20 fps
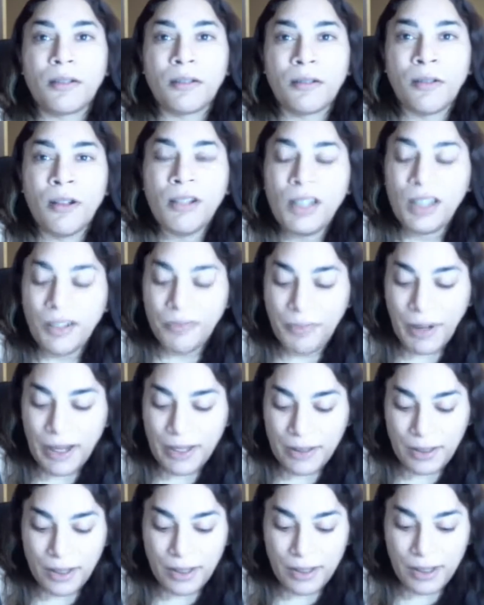cognitive
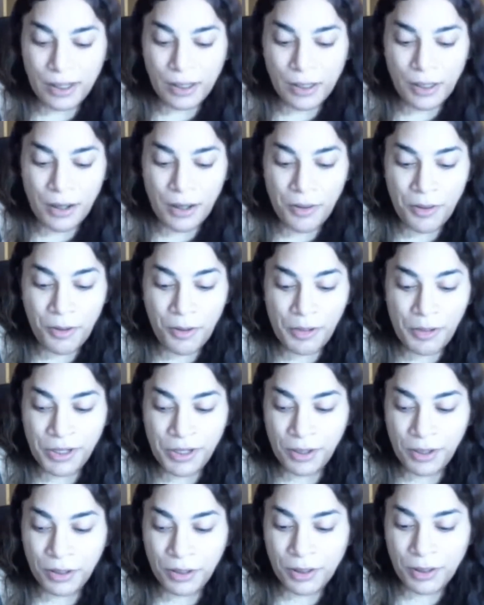biases are the
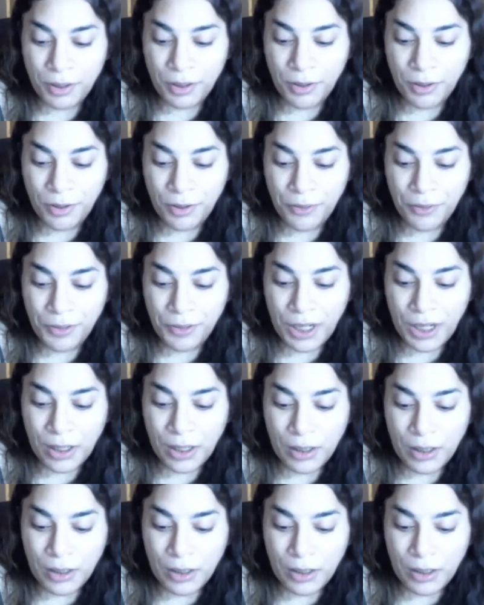result of
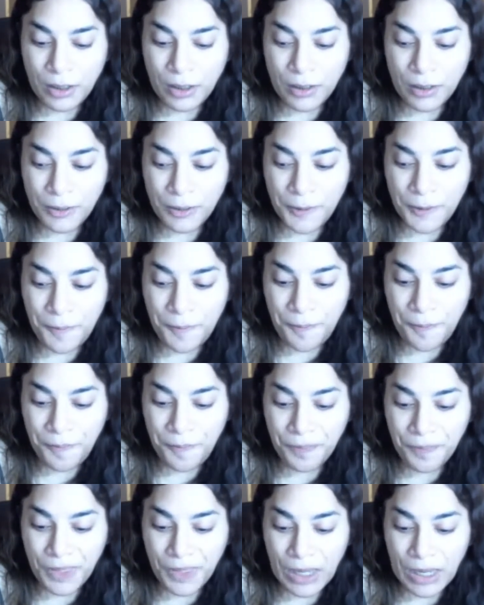our
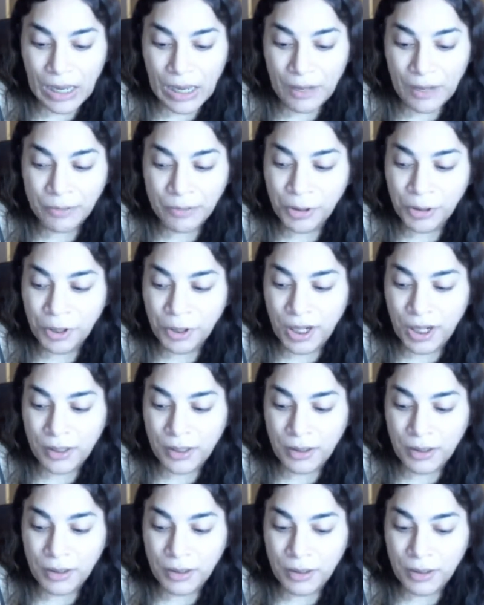evolution
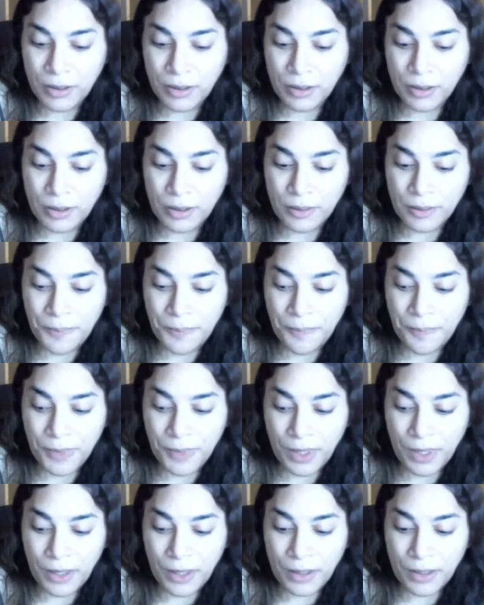as a
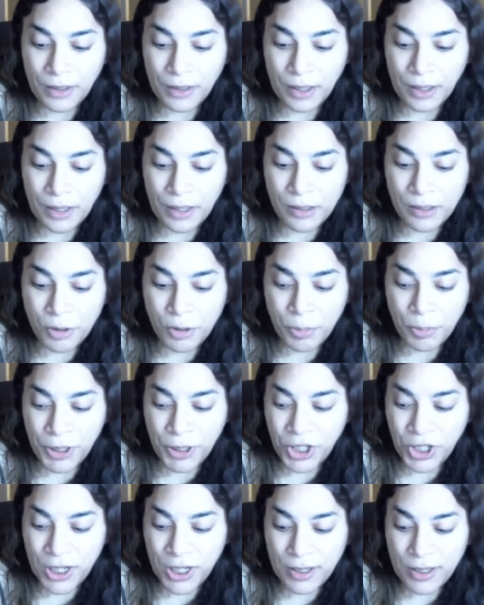
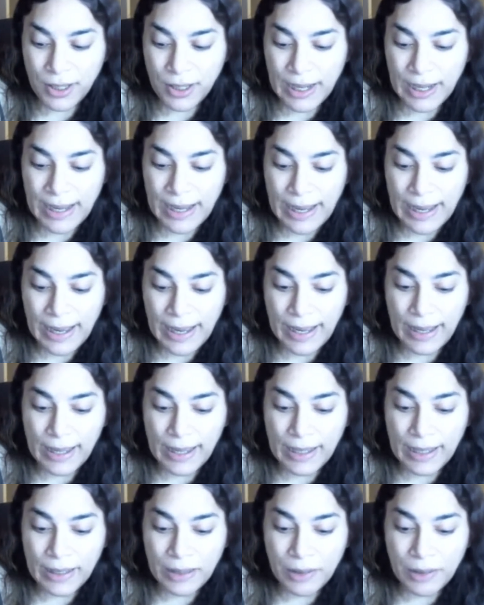species,
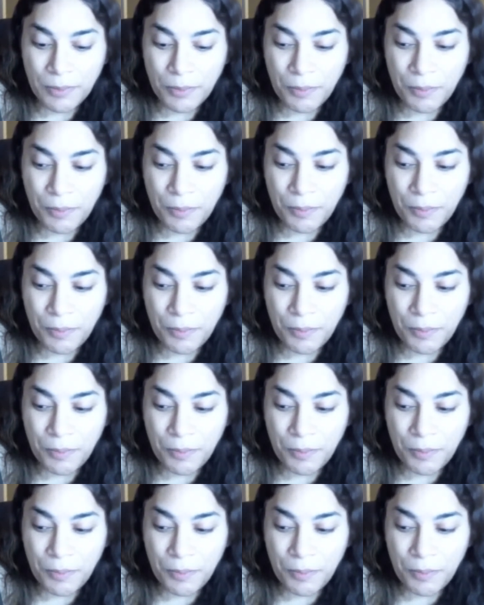and